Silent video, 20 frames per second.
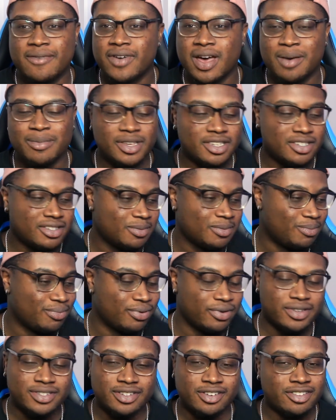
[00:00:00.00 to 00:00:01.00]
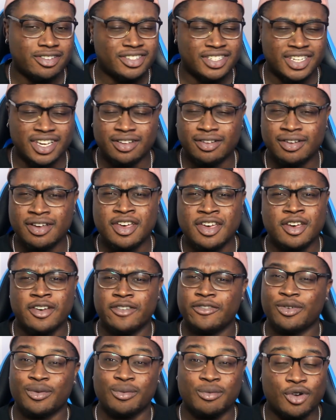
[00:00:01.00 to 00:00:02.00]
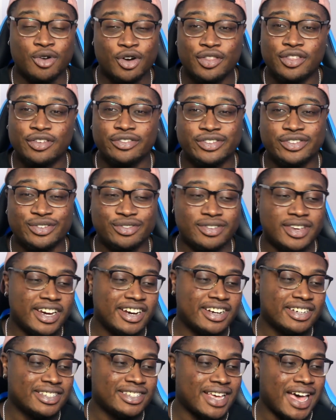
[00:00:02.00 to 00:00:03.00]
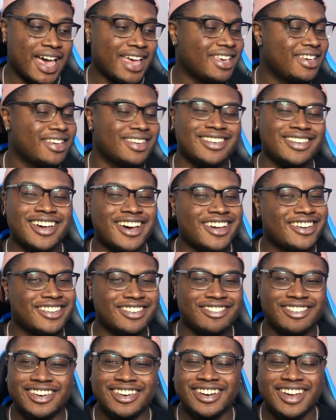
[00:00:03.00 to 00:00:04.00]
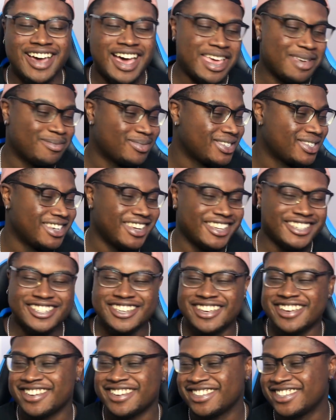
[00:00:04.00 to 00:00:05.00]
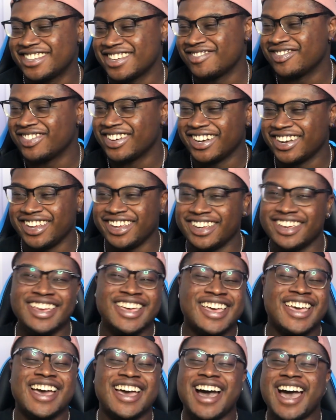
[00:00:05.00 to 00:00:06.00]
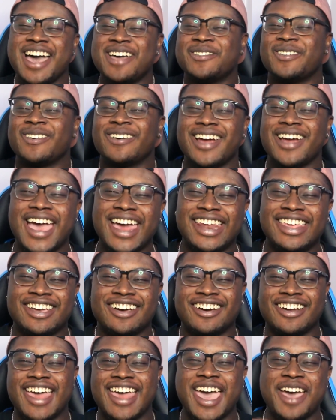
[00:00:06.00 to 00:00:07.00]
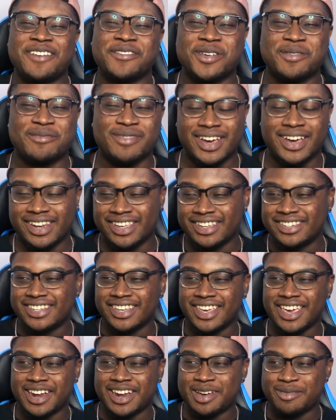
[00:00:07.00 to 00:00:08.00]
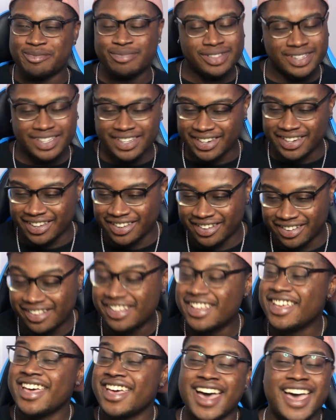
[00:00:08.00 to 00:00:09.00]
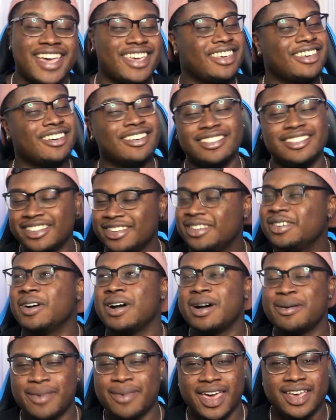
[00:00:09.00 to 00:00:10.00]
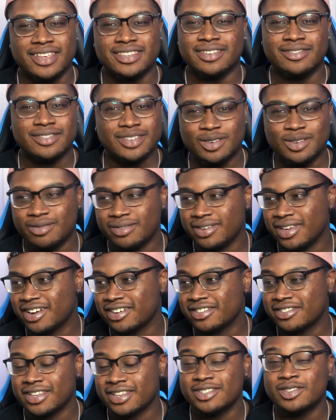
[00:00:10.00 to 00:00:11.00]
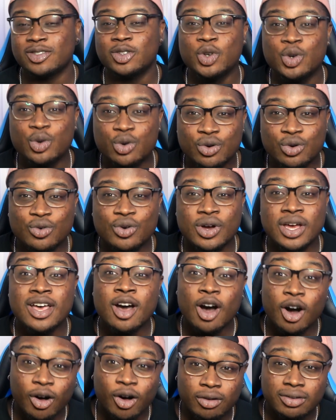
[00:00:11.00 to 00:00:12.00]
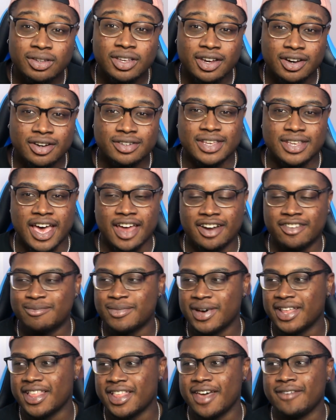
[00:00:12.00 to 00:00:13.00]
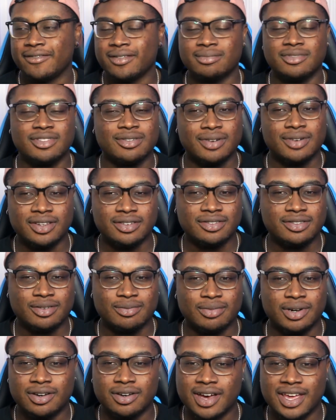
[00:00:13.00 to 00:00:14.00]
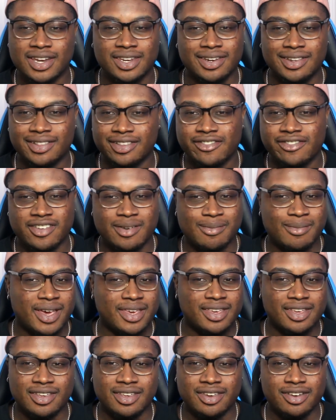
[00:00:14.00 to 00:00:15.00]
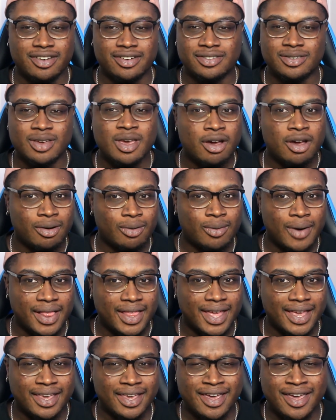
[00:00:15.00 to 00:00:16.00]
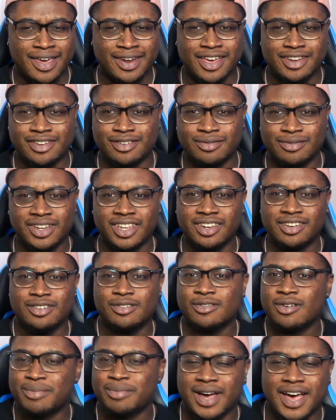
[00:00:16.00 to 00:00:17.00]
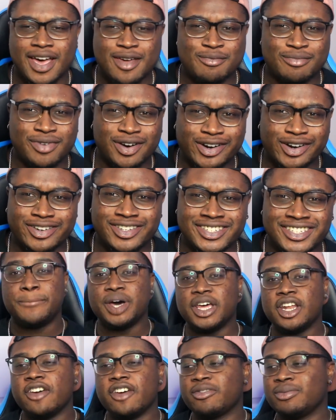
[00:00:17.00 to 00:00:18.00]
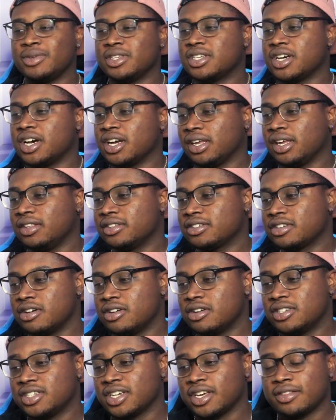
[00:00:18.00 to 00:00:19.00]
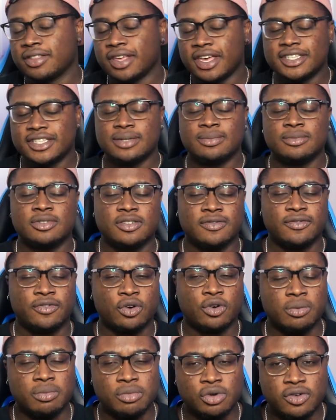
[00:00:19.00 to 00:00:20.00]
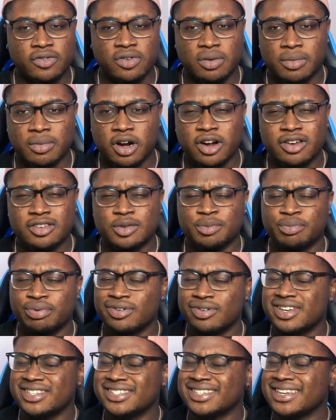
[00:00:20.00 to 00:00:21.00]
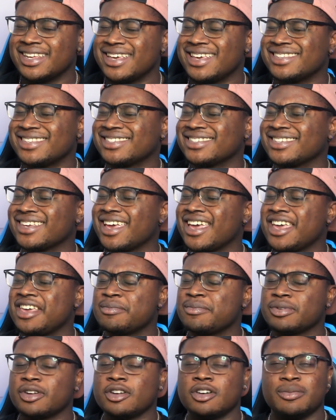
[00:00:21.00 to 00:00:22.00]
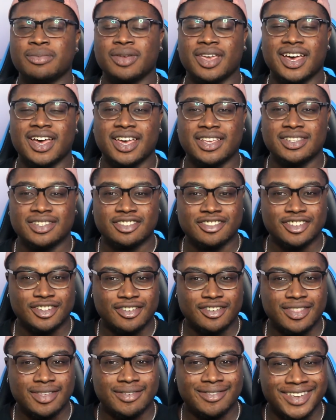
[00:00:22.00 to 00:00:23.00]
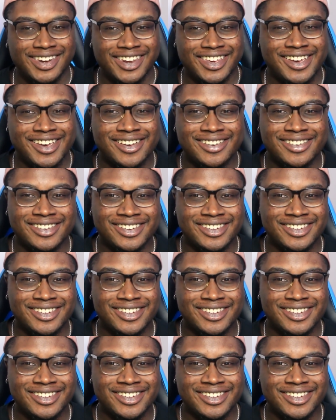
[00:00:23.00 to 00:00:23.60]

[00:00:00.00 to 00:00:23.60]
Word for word: If I'm in prison or jail for more than 2 years, I could not do it. I am snitching on somebody. I am ratting on everybody to get a plea deal. I could only do a max of 2 years. That's 2 whole years out of my life. I'm 22, bro. I need to live up my young years while I can. I don't need to do it behind bars. But enough of me talking. Let's go ahead and check out the SMG4 movie, Mario's Prison Escape, and hope you guys enjoy the video.